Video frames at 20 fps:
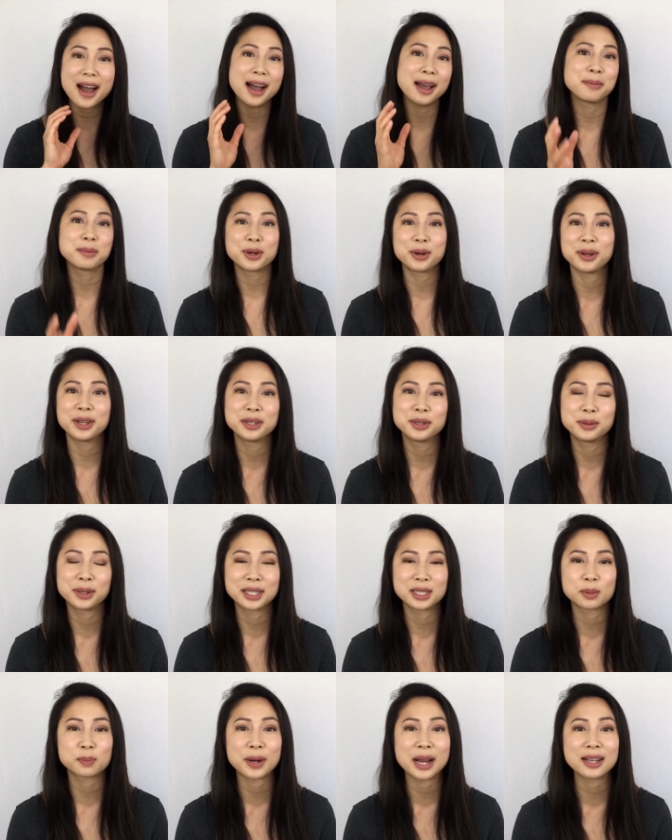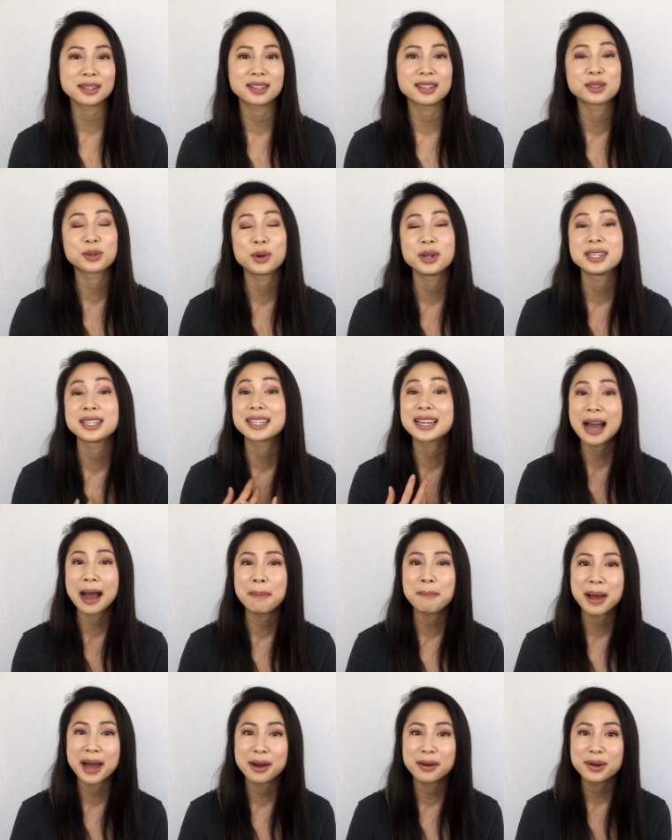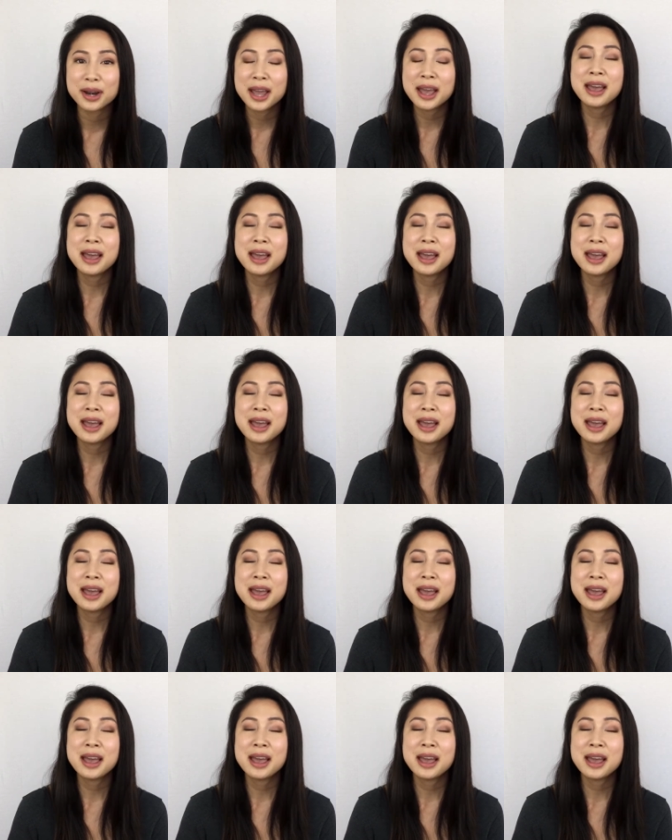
I'm going to express is going to come out